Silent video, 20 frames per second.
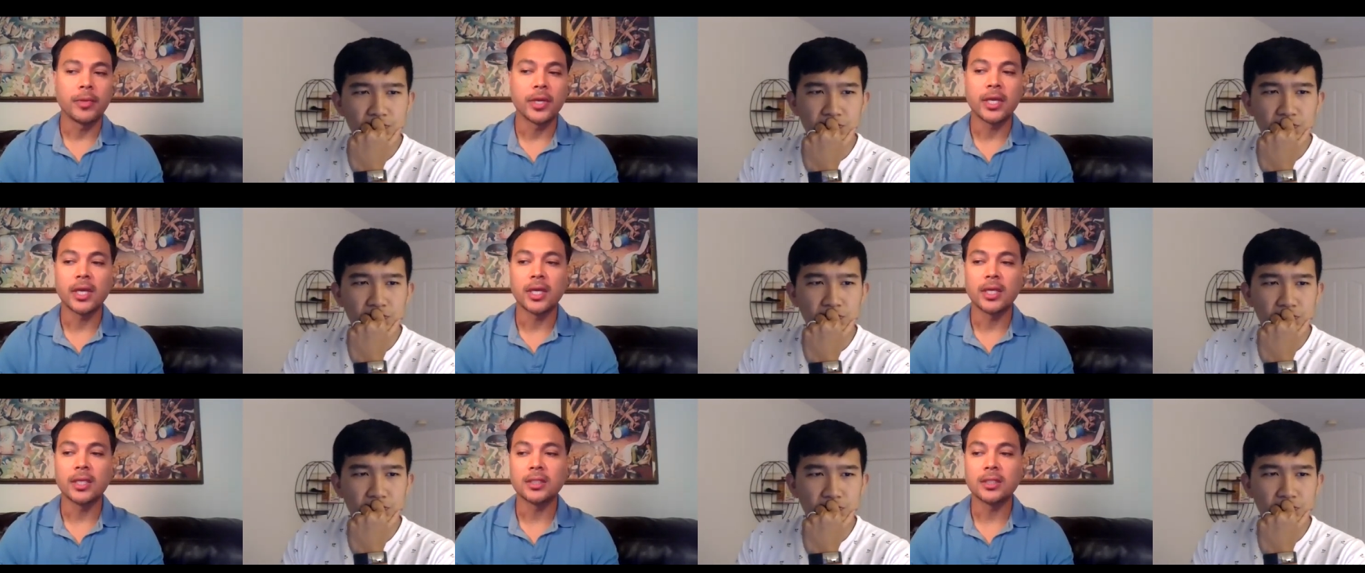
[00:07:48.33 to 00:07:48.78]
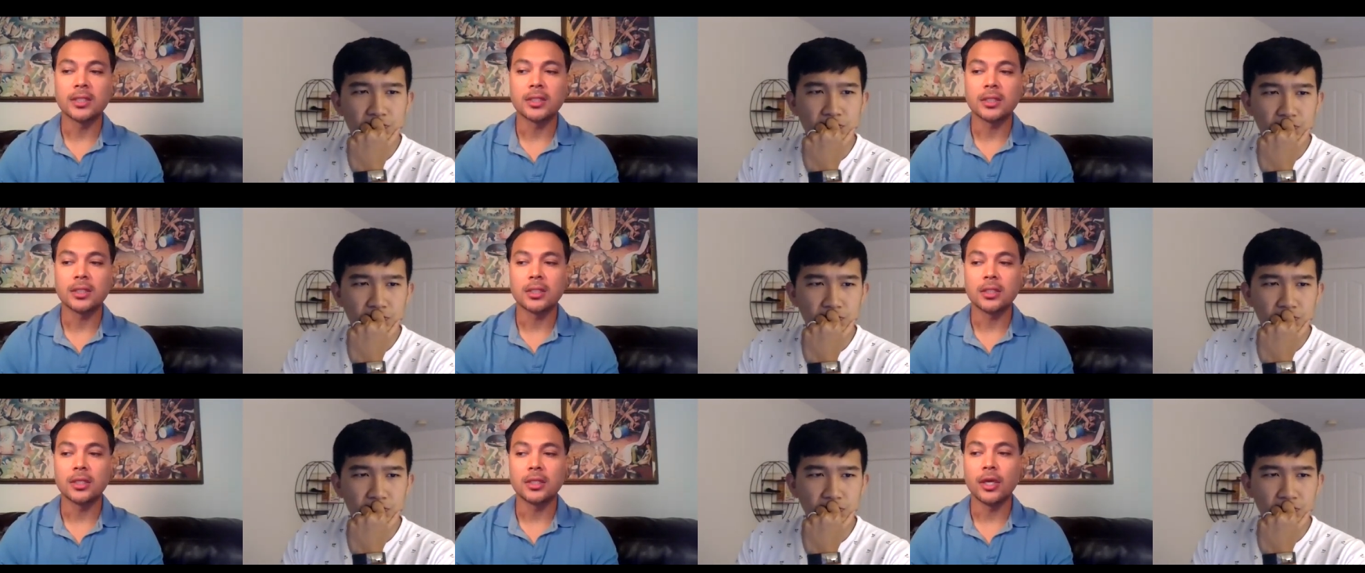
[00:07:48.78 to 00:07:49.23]

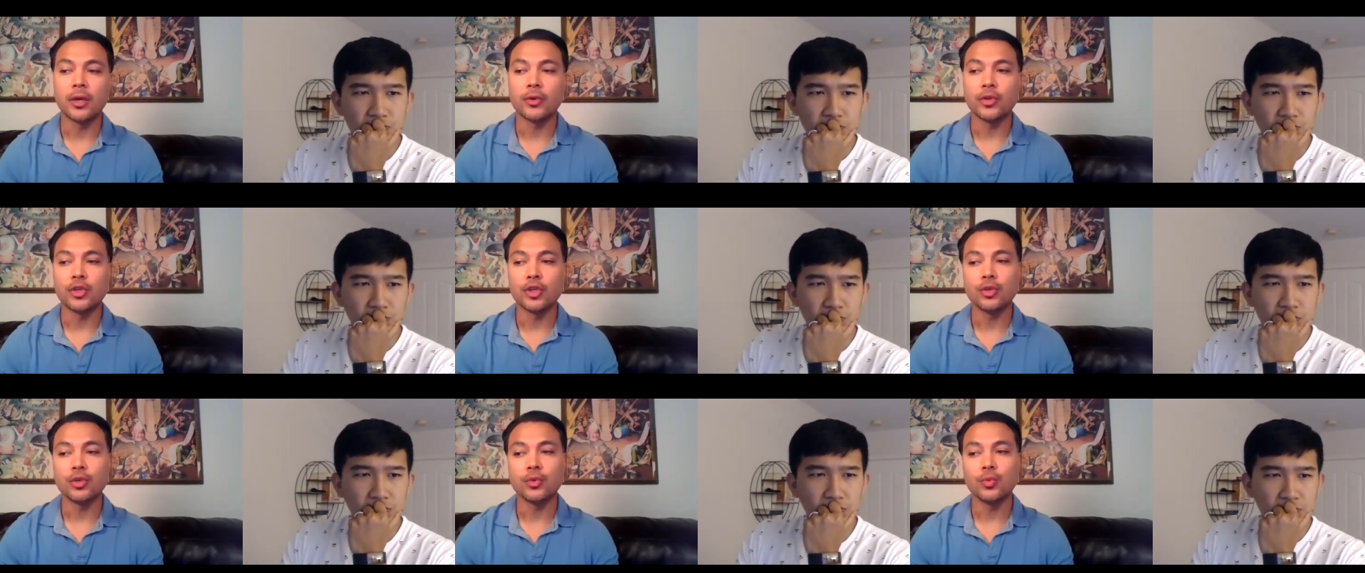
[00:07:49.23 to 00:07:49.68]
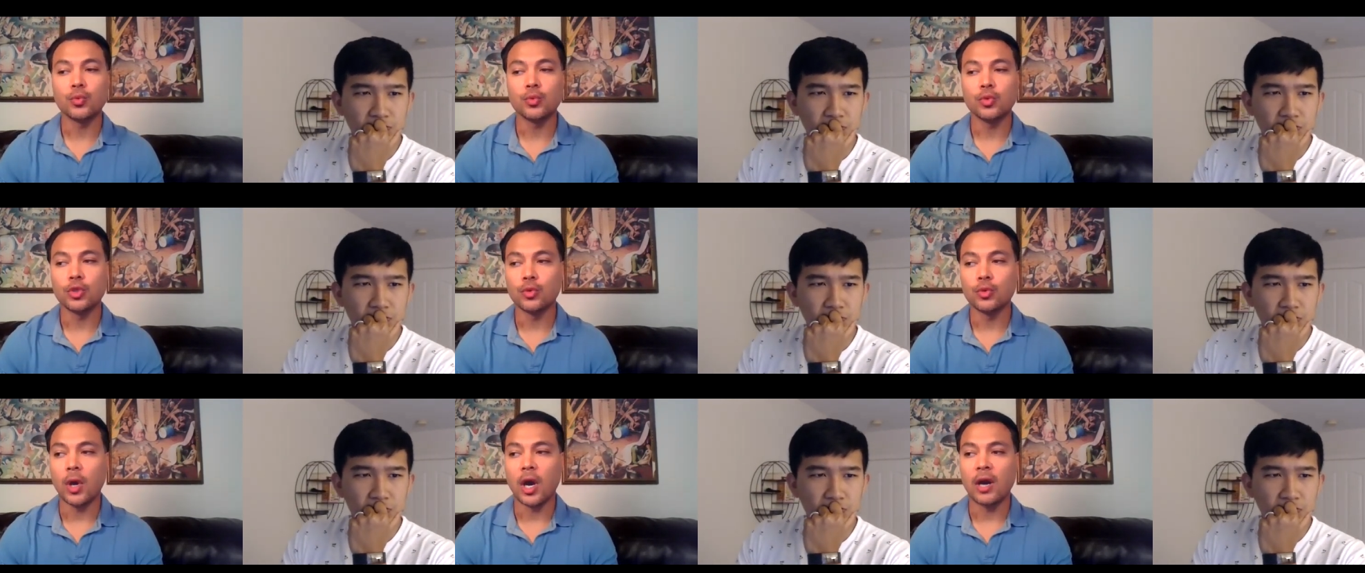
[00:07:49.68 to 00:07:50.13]
Speaker 1: because, you know, you,
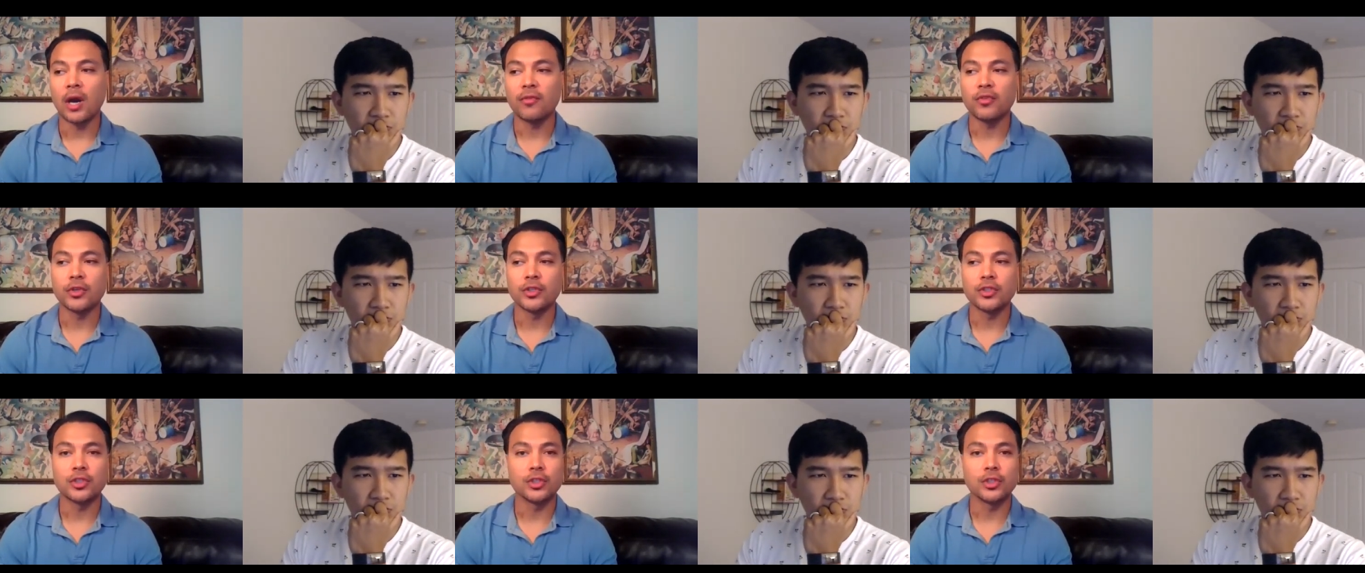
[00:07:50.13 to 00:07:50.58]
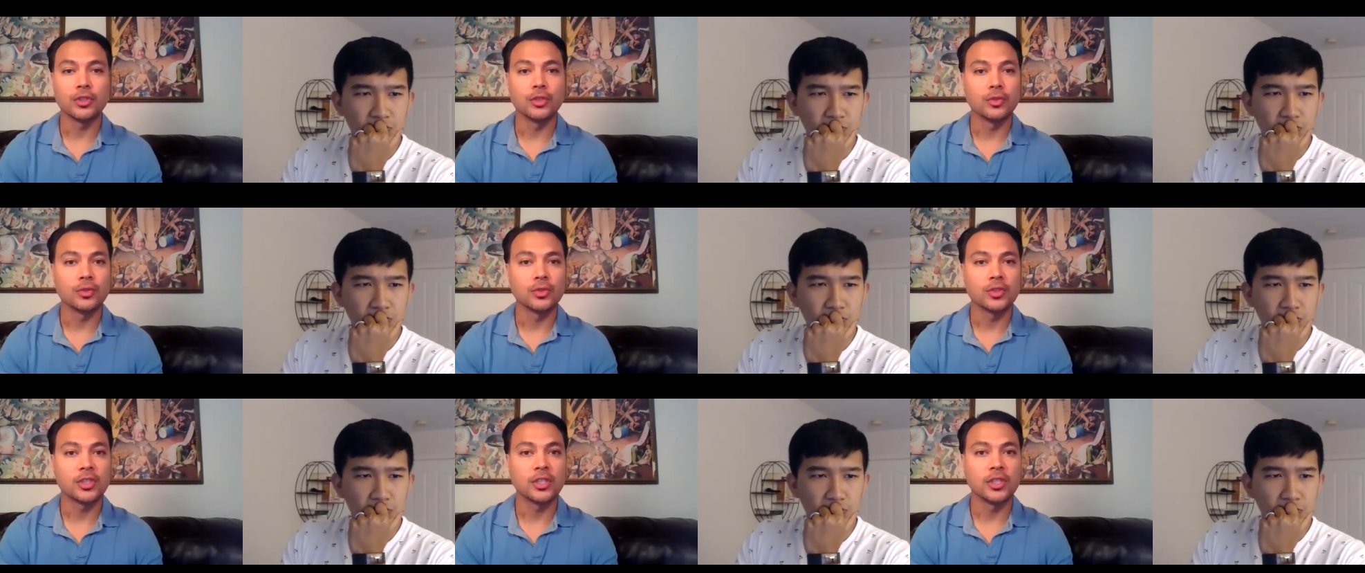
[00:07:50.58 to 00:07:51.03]
you offered
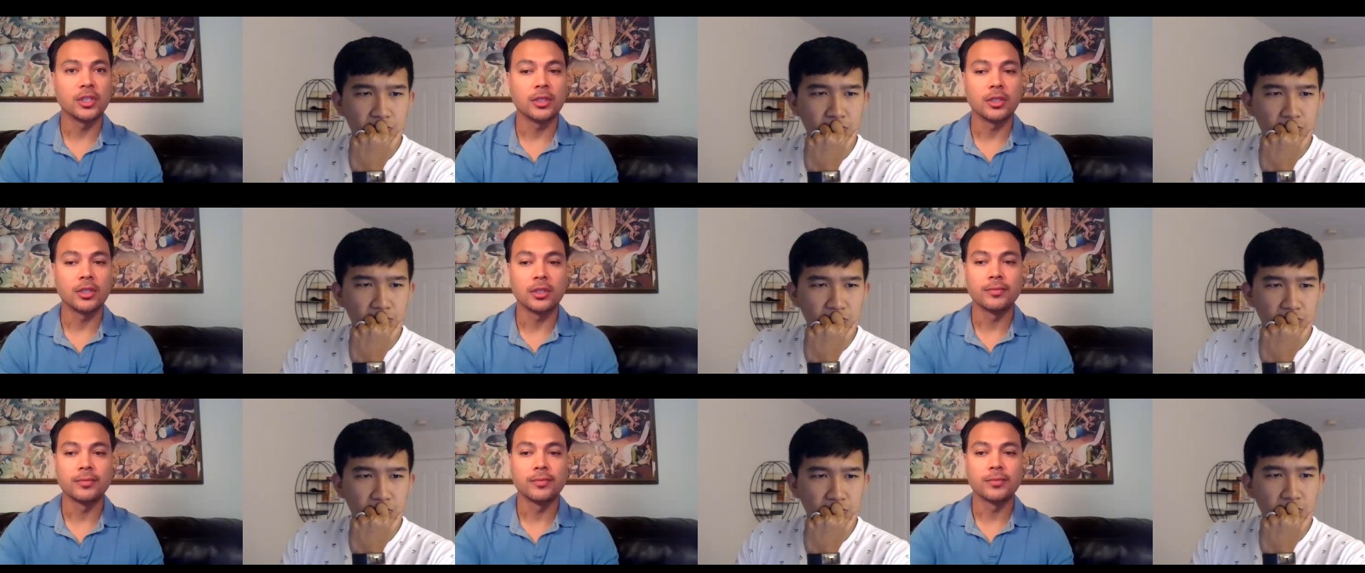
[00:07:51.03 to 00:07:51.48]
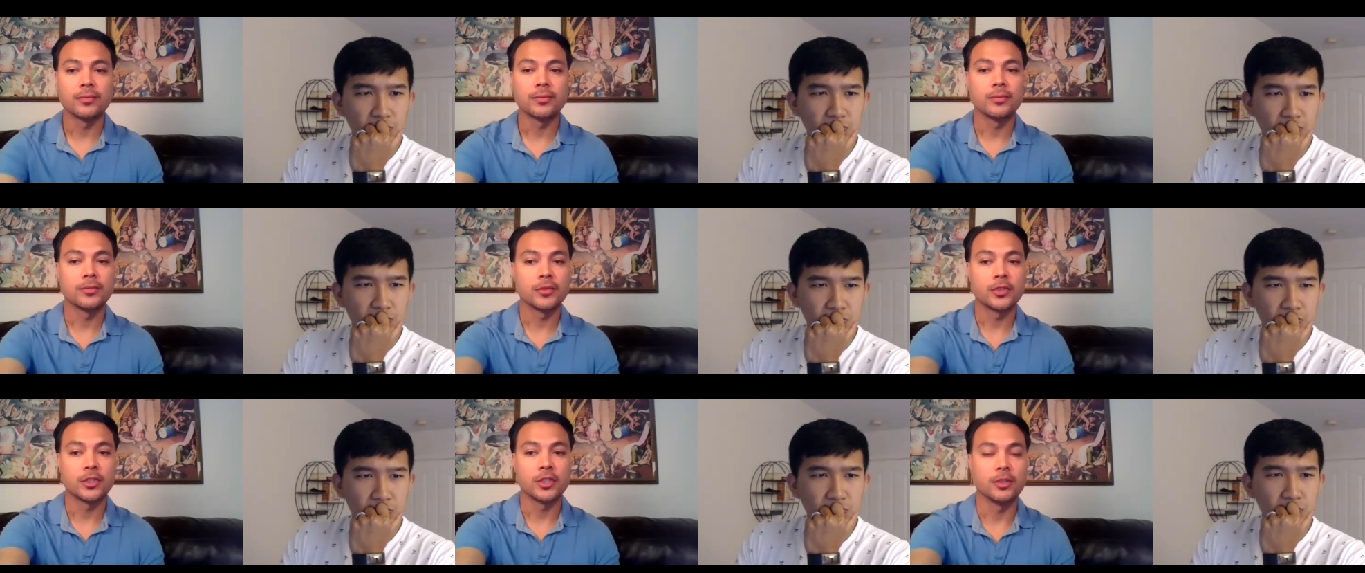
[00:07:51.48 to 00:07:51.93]
to still,
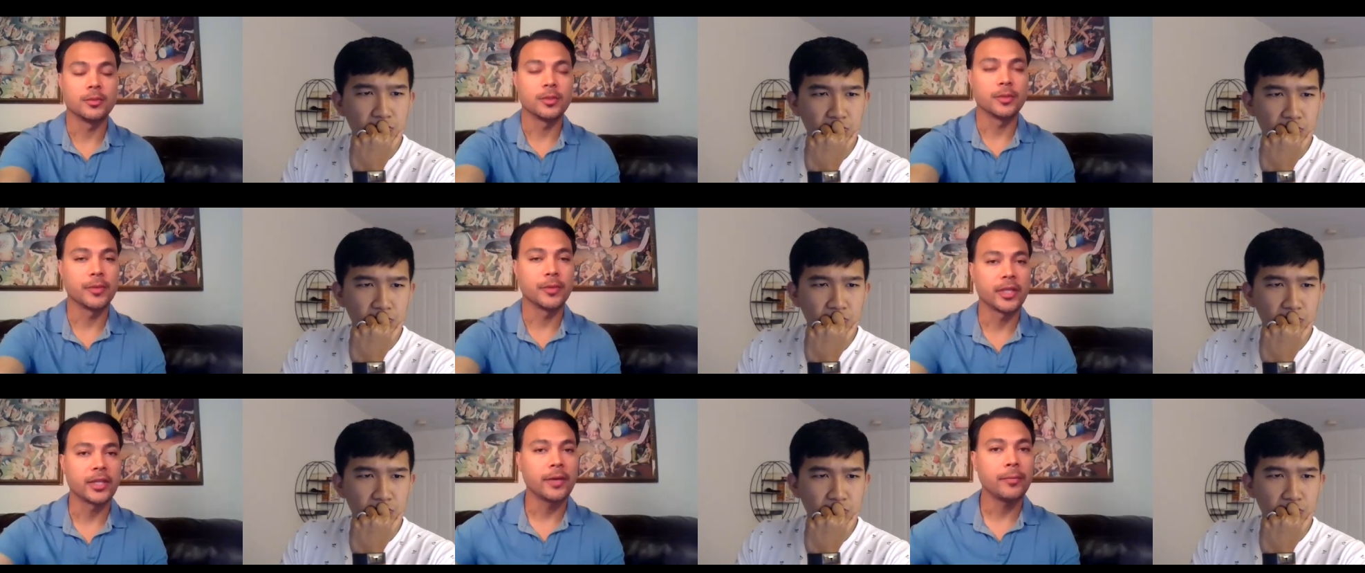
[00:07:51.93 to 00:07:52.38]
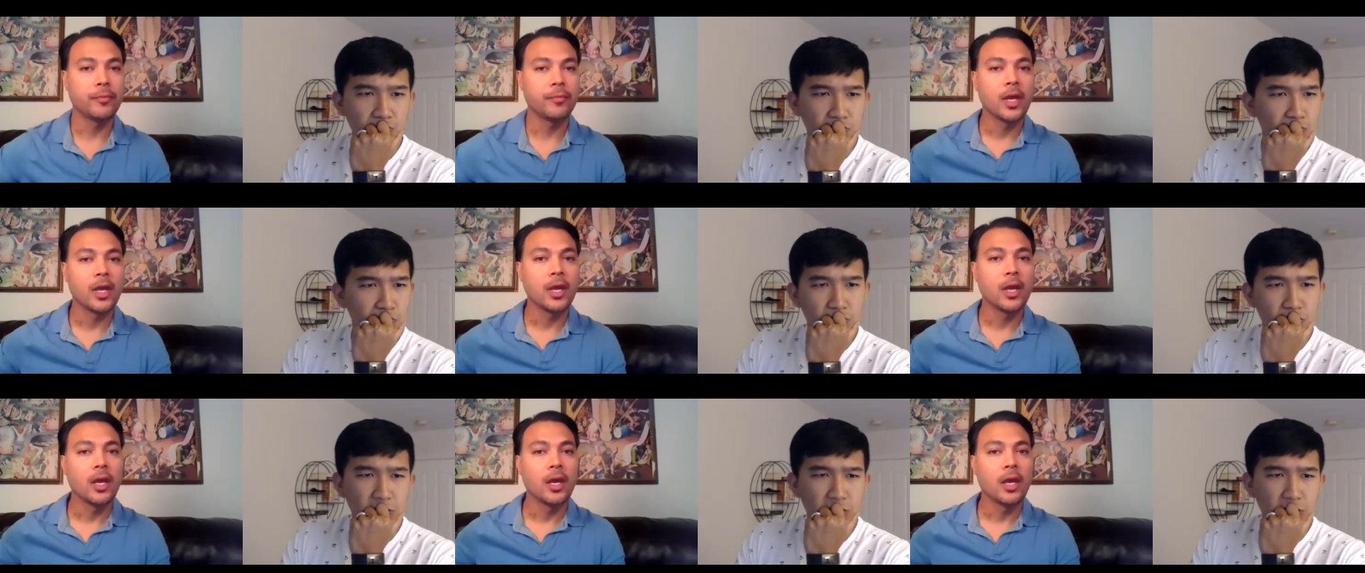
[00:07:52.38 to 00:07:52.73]
excuse me about that.